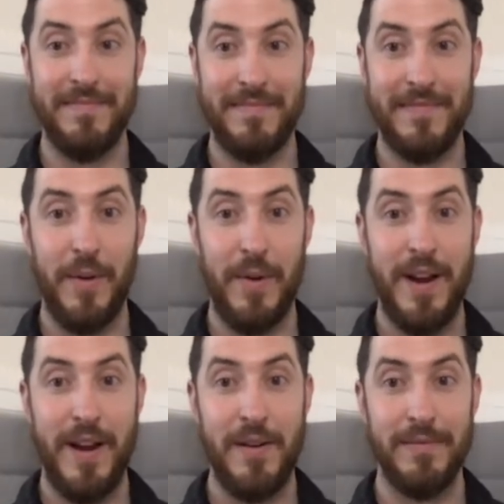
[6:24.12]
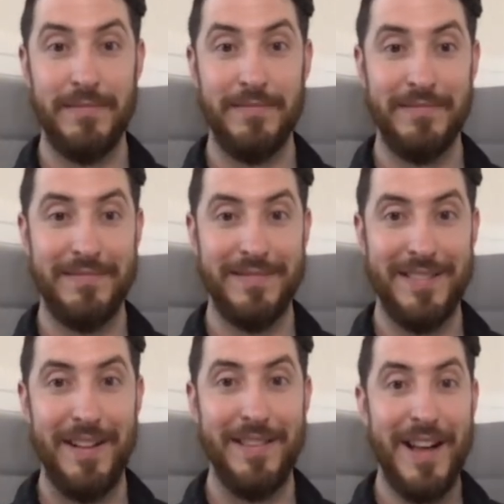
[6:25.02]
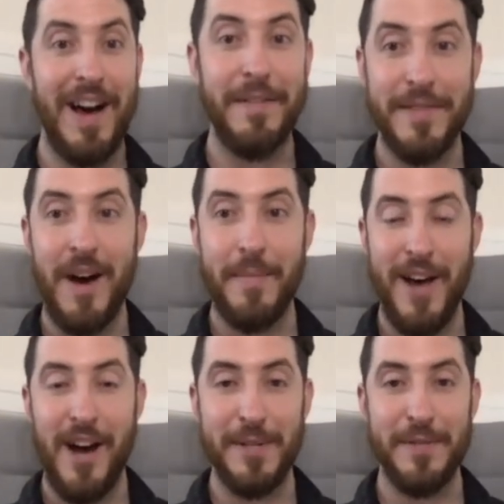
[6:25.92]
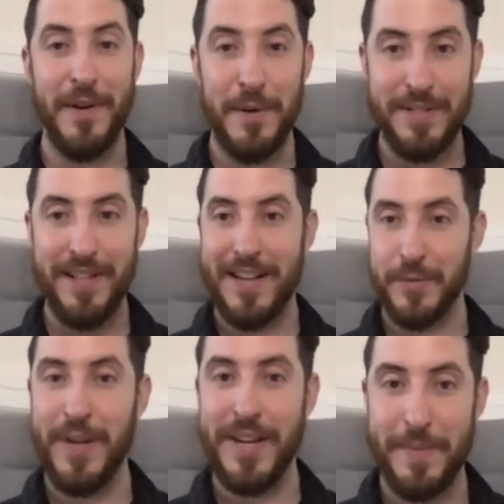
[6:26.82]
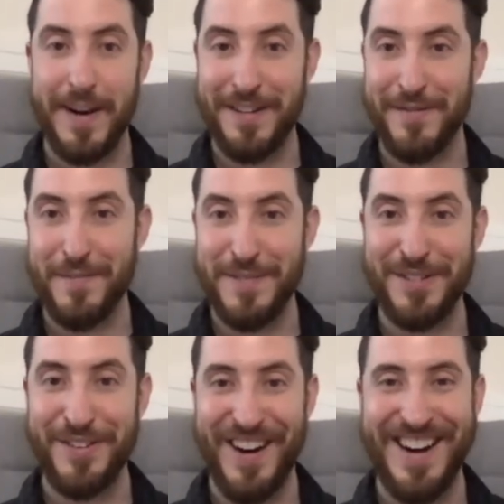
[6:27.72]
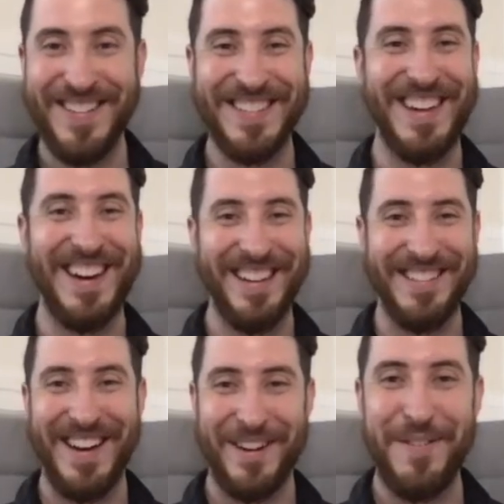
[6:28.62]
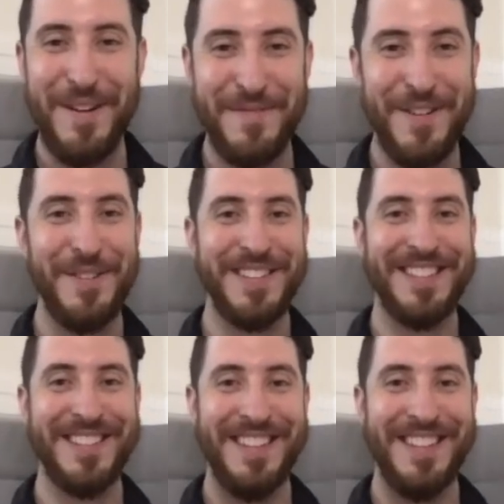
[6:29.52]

There we go. A lot of non-monogamous folks, as we expected from this crowd, a lot of queer folks,